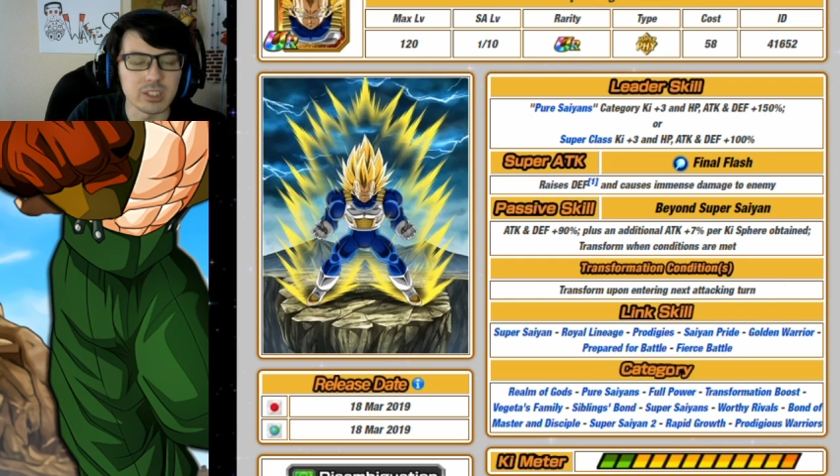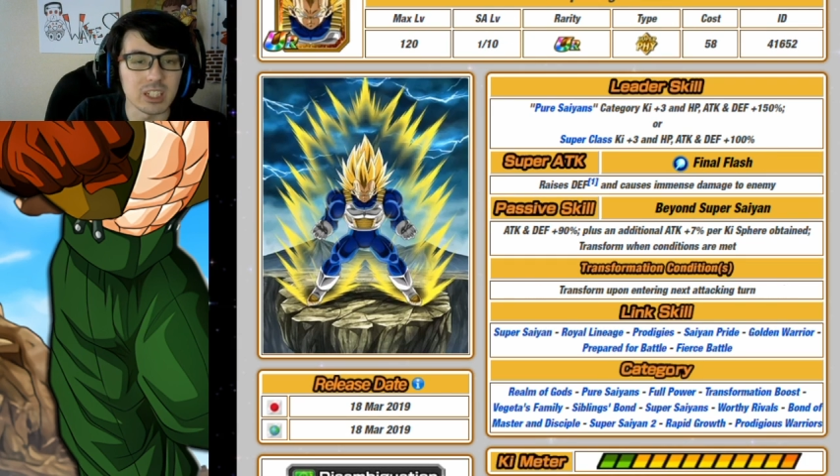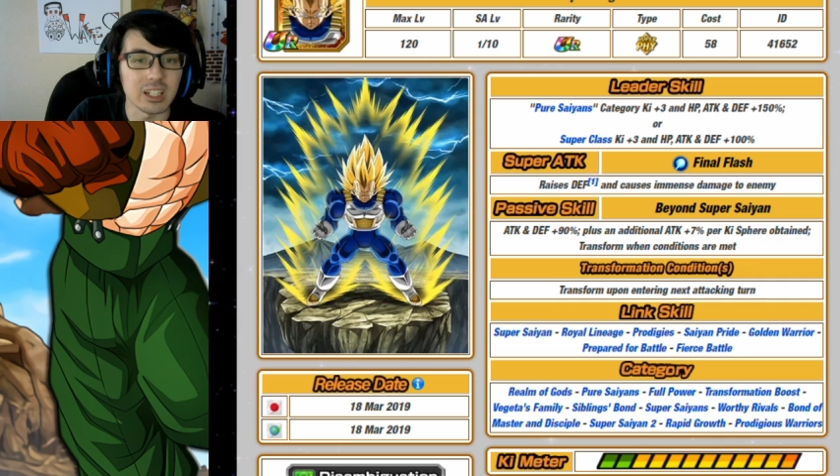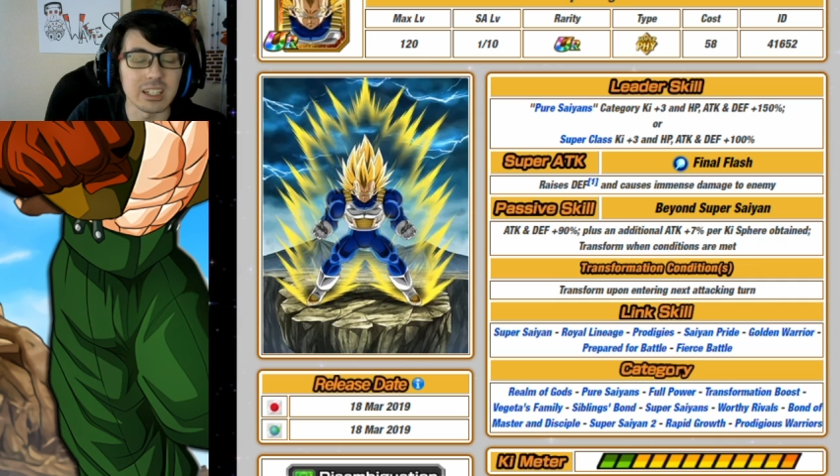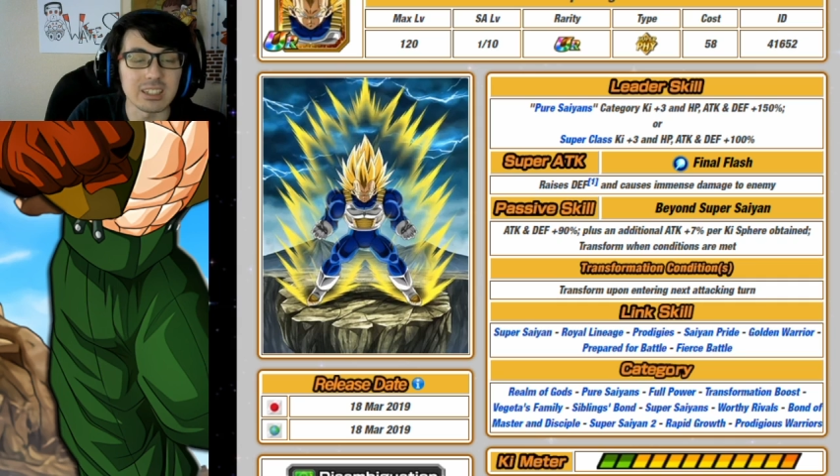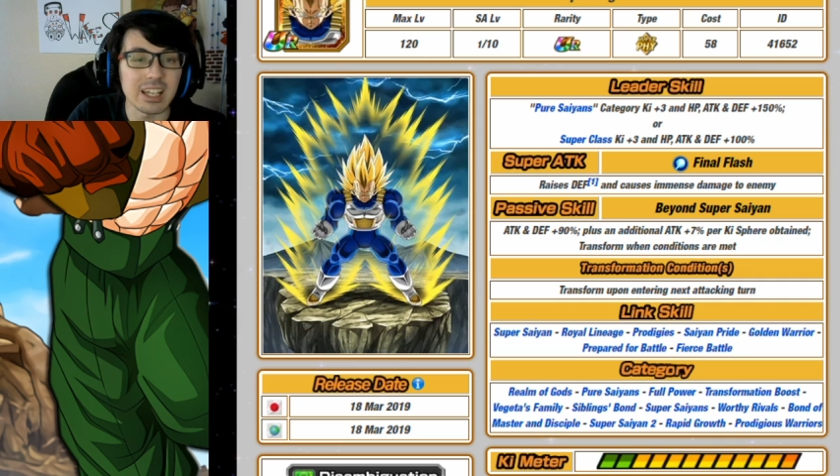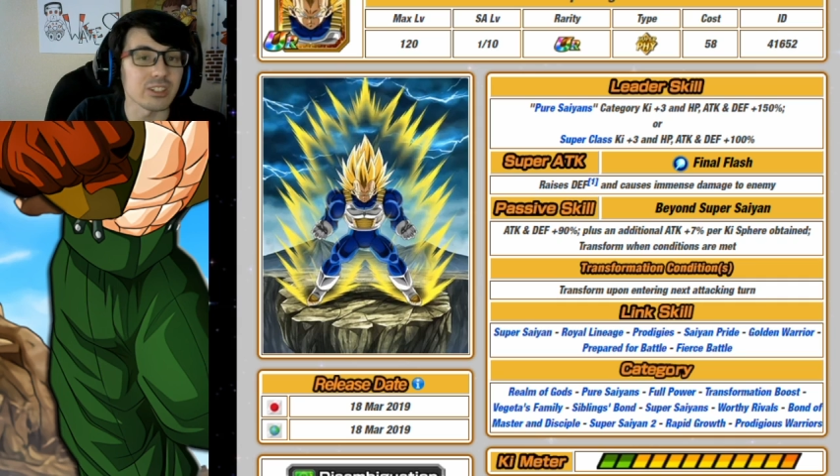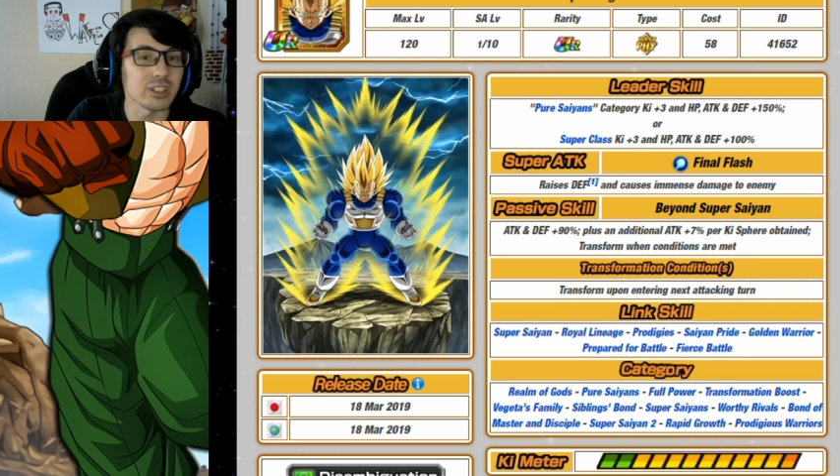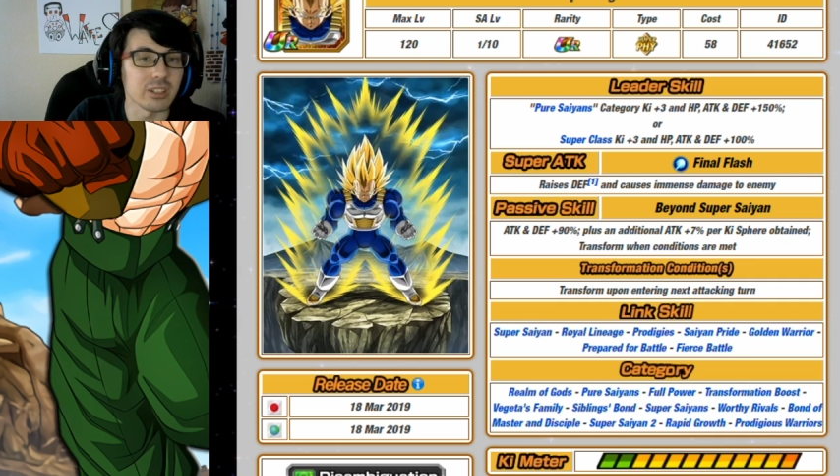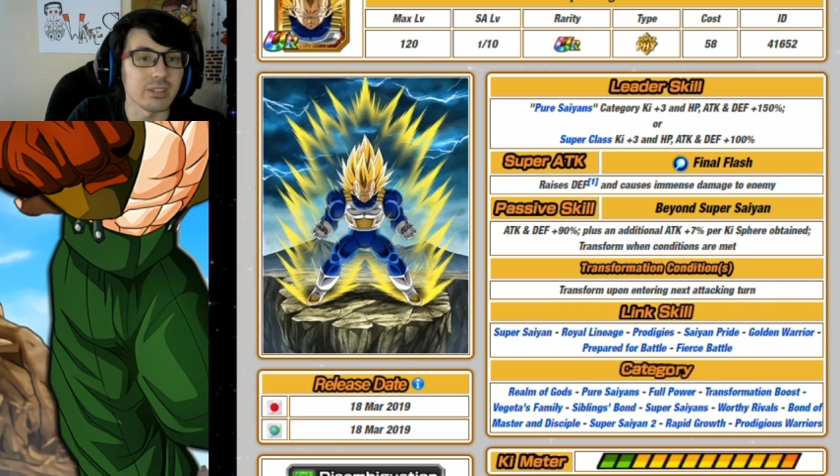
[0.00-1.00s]
Vegeta is
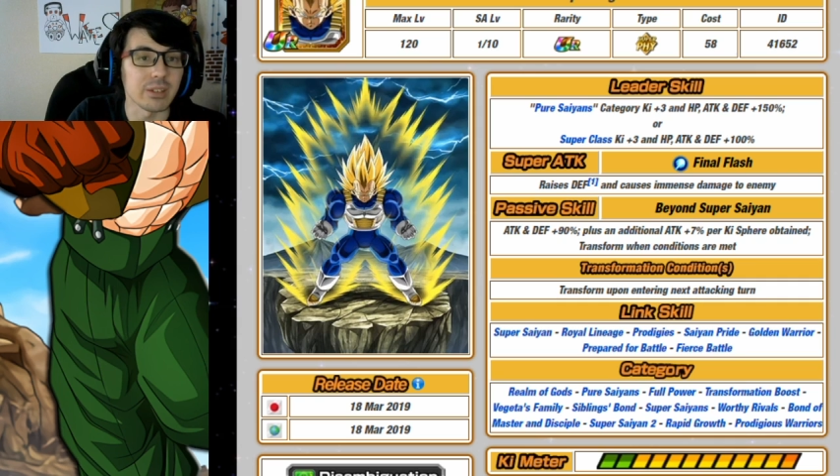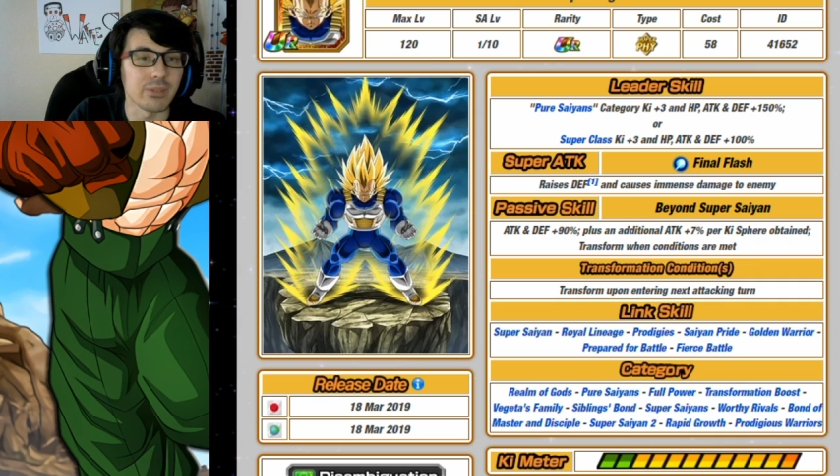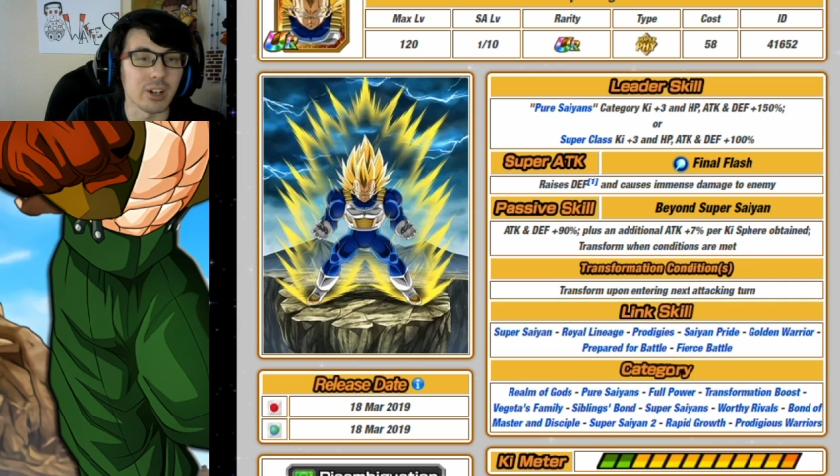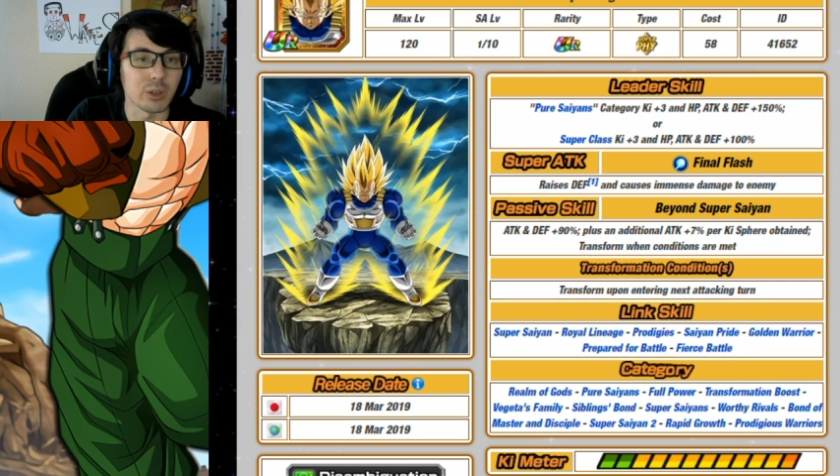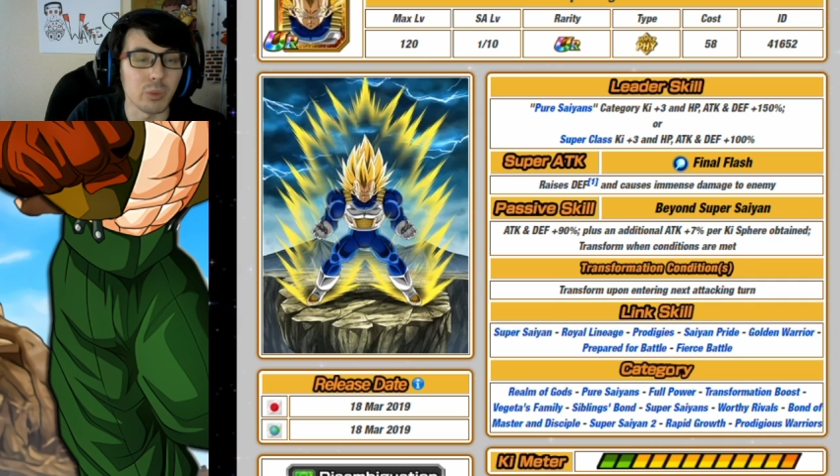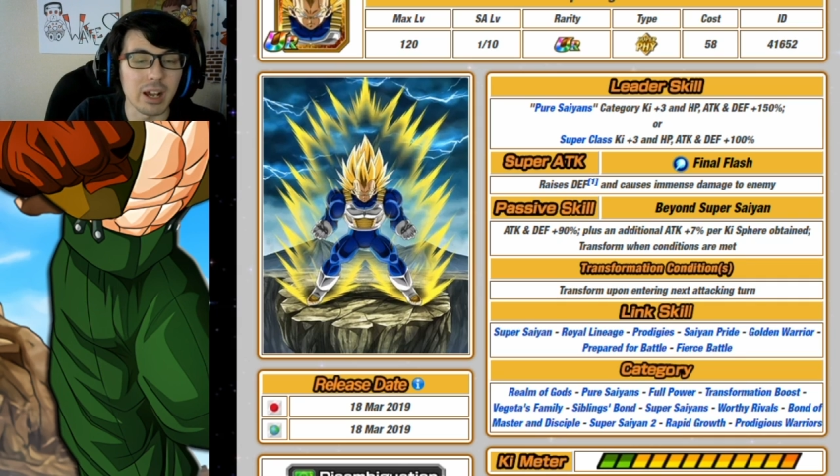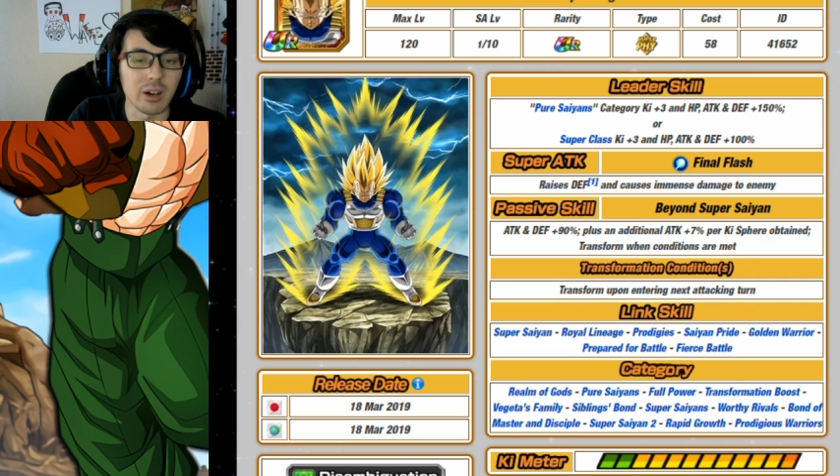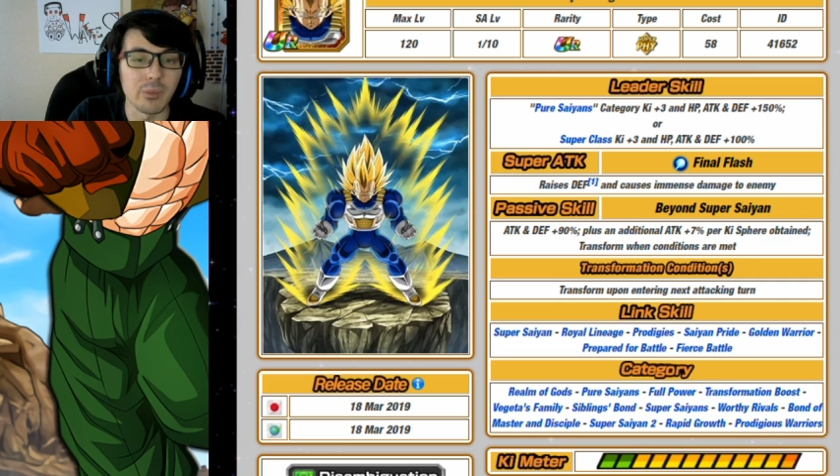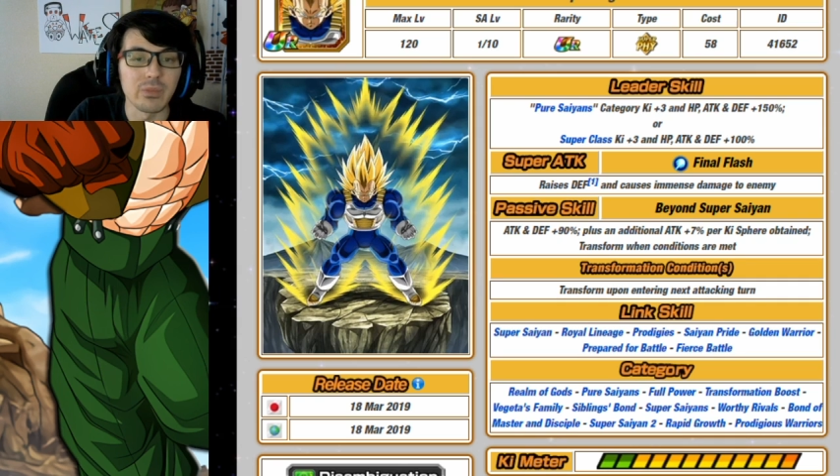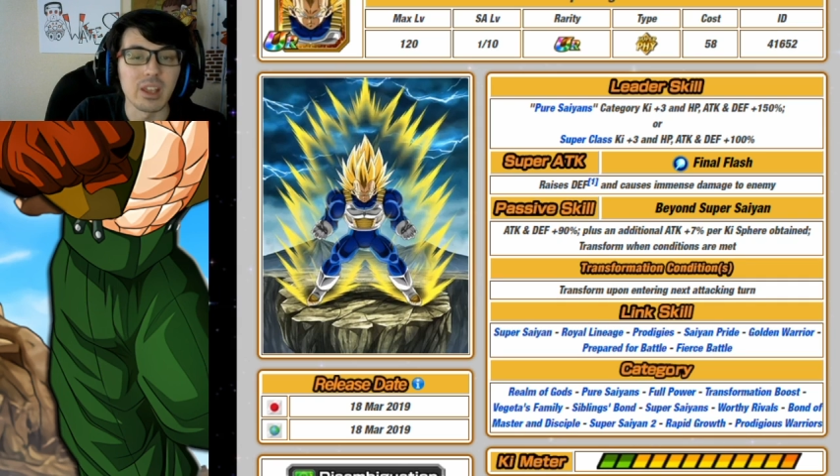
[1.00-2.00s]
actually going to link very
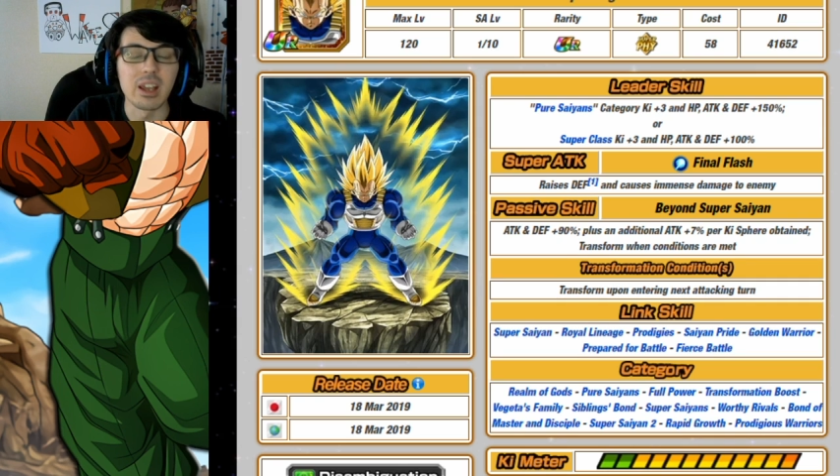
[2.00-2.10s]
well.